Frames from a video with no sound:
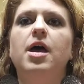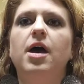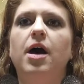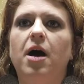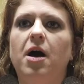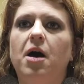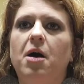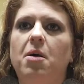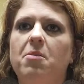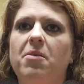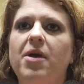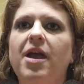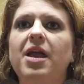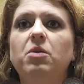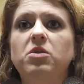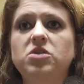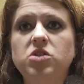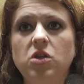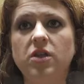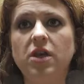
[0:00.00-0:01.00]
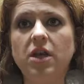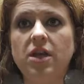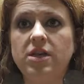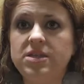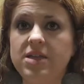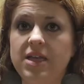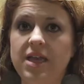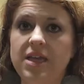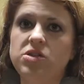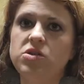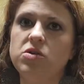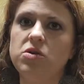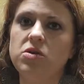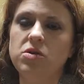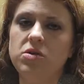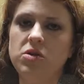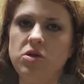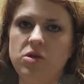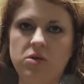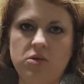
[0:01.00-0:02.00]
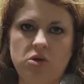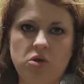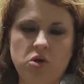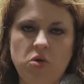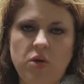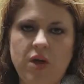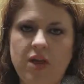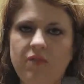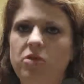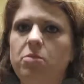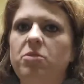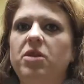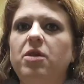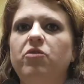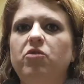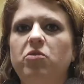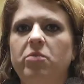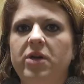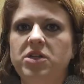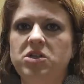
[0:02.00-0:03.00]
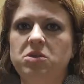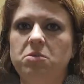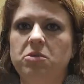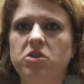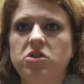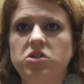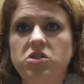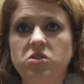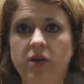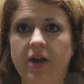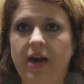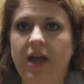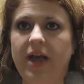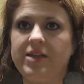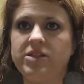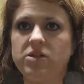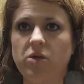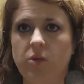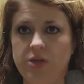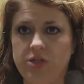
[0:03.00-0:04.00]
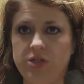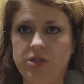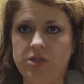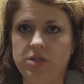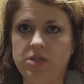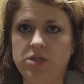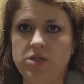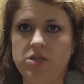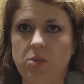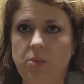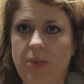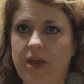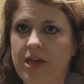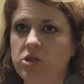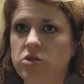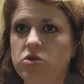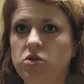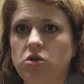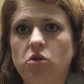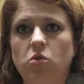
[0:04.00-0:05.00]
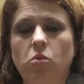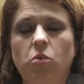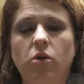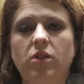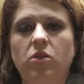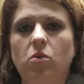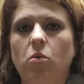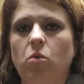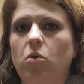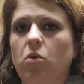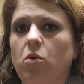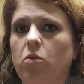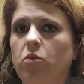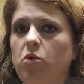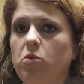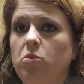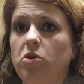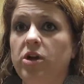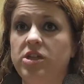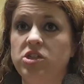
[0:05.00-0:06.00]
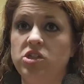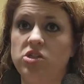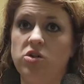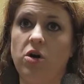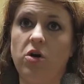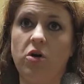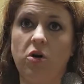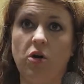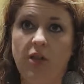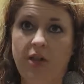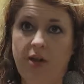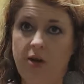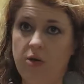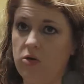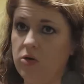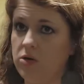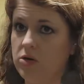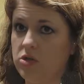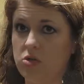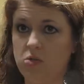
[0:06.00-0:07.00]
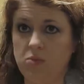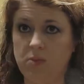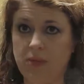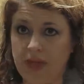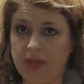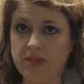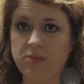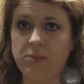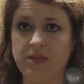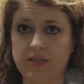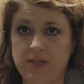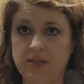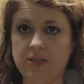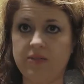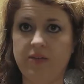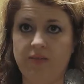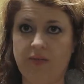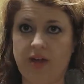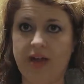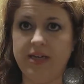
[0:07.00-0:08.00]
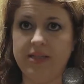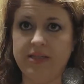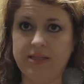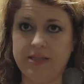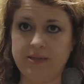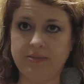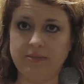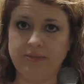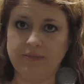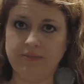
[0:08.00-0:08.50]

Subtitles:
and so that, because the kids you give them the information, but they're still going to ask questions. So making sure you read the rule book and start early are the two biggest pieces of advice.